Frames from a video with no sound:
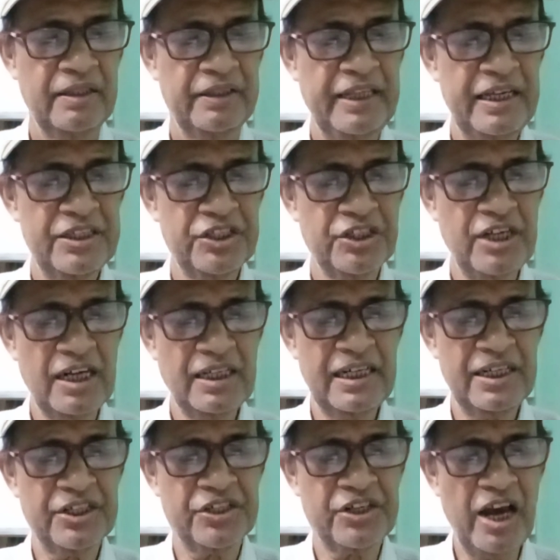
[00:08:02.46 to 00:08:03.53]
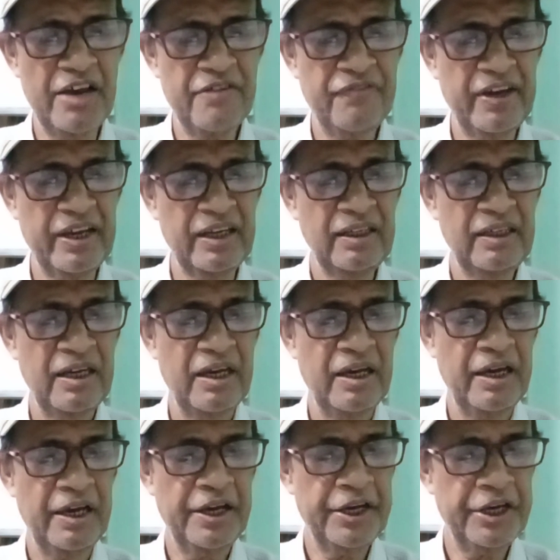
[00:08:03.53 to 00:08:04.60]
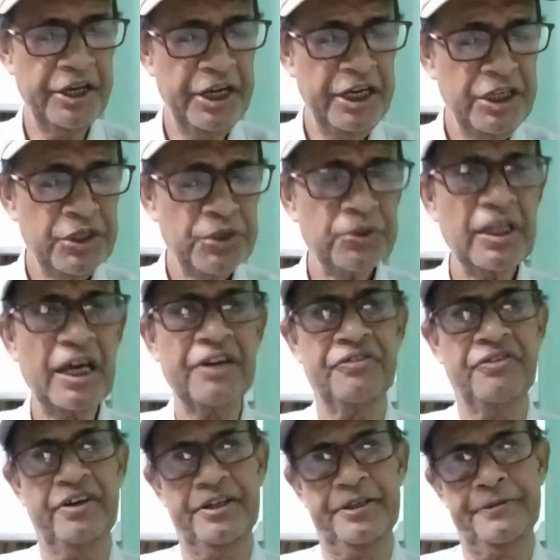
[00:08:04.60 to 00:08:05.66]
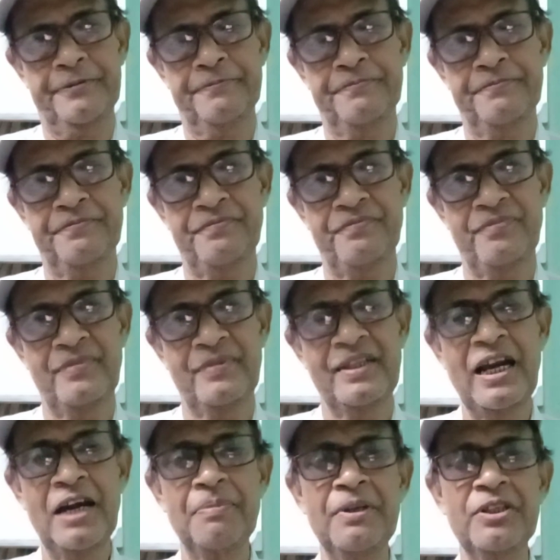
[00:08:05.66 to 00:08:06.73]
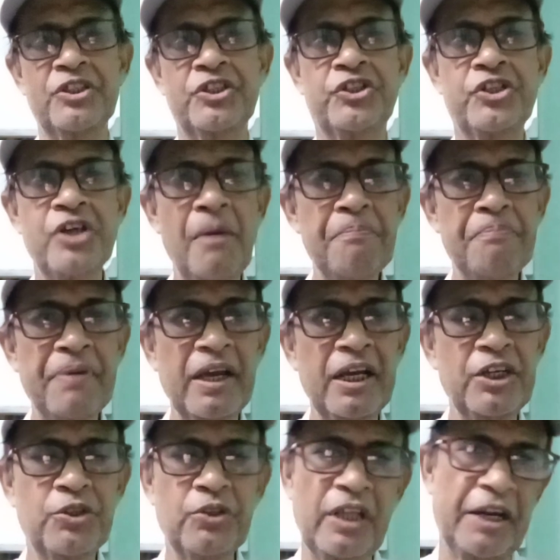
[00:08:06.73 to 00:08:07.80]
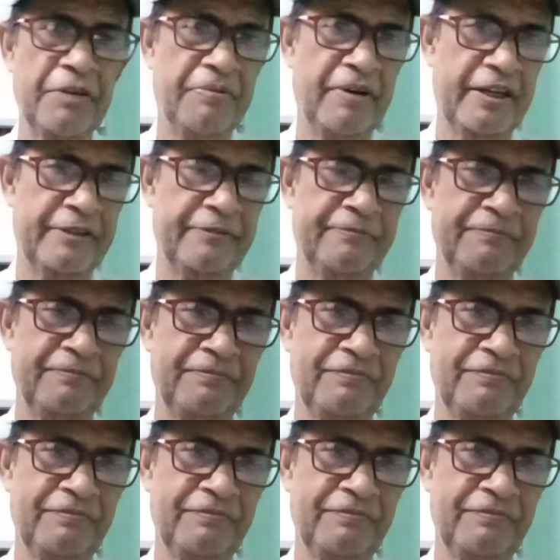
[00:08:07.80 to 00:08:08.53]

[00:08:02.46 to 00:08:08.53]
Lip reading: they started diving into the river. That means jumping into the river.